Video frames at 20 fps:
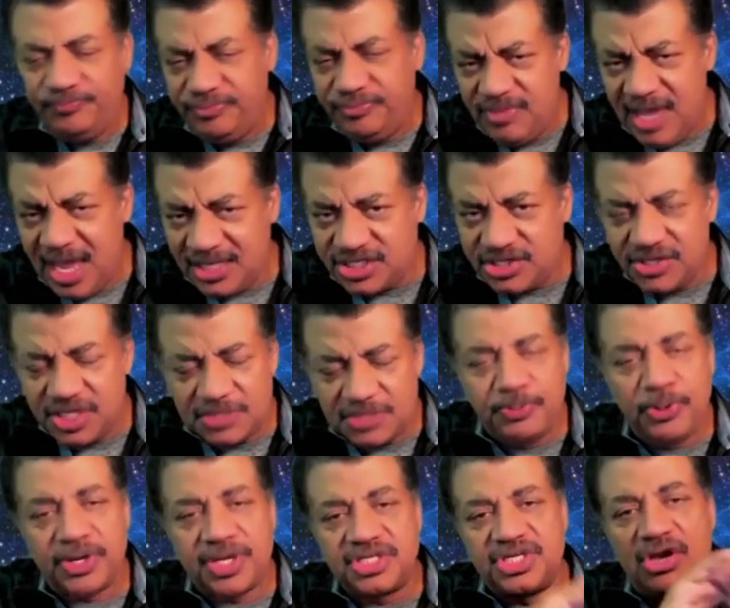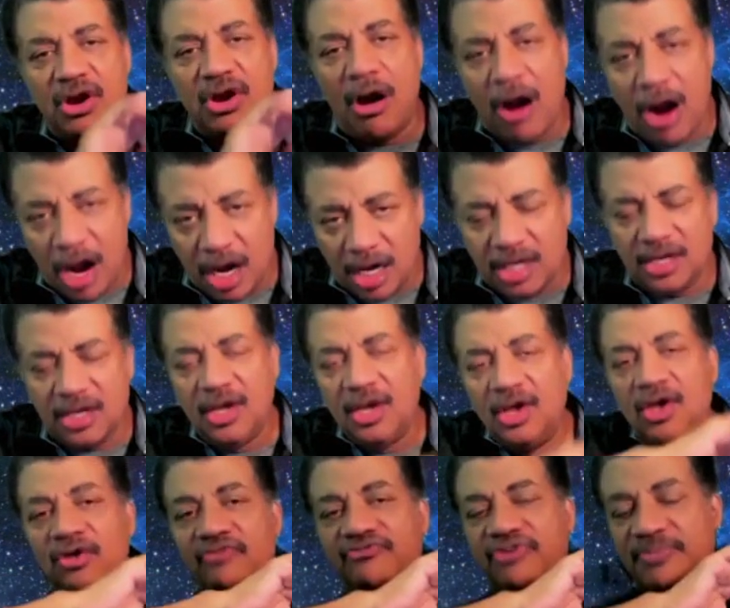And so this book is an arc
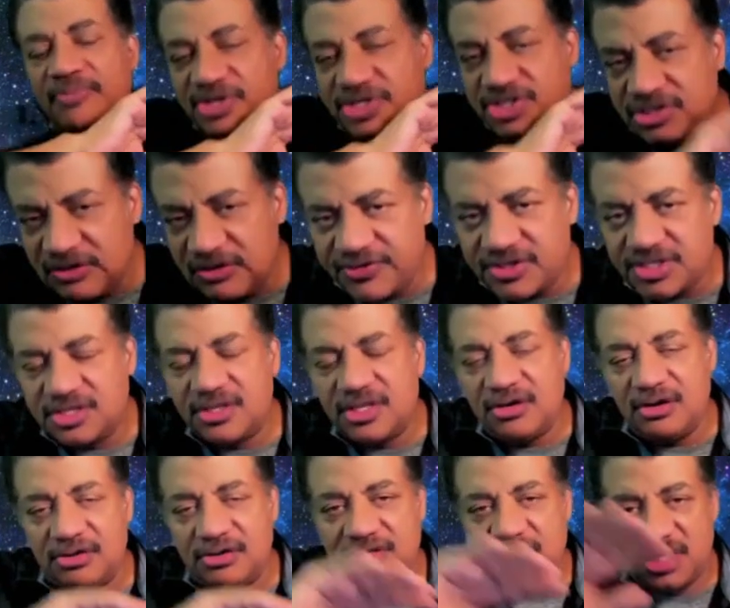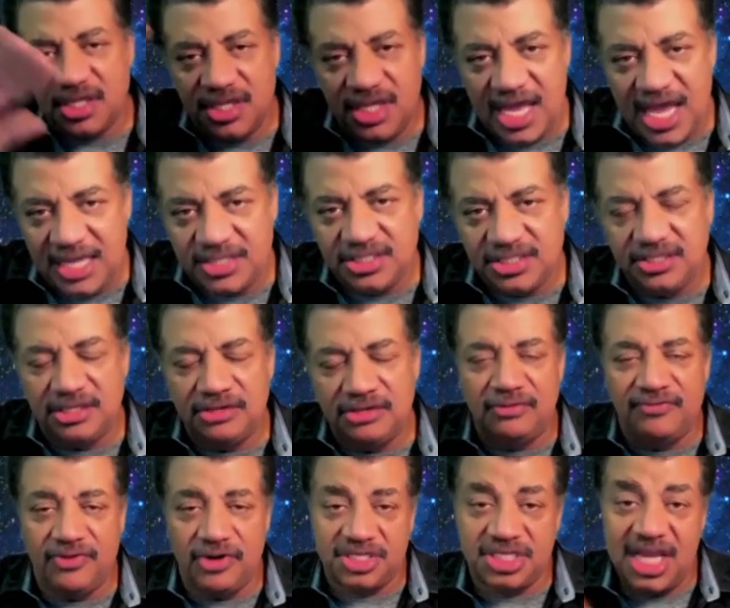from the surface of the Earth to the edge of the
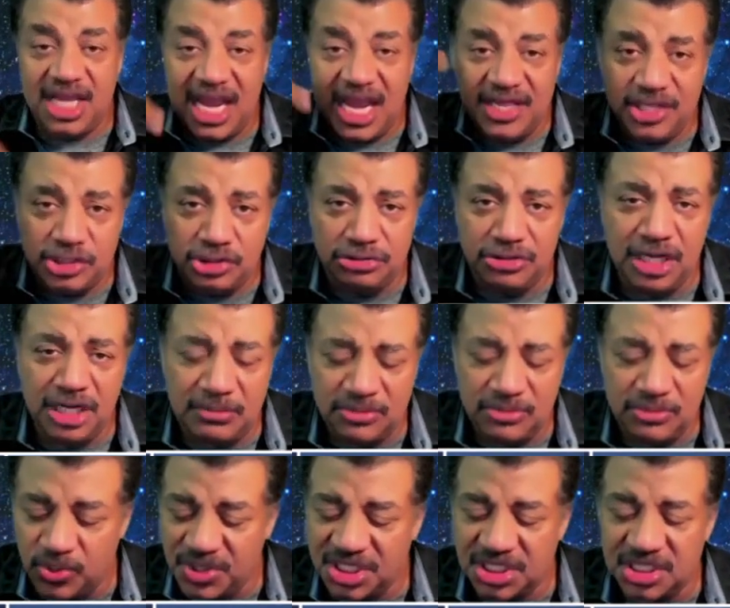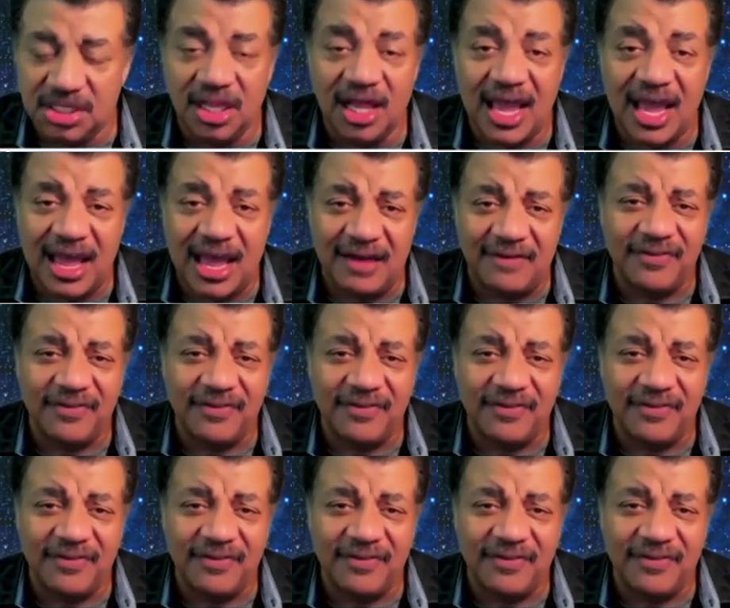universe and the dreams we still have.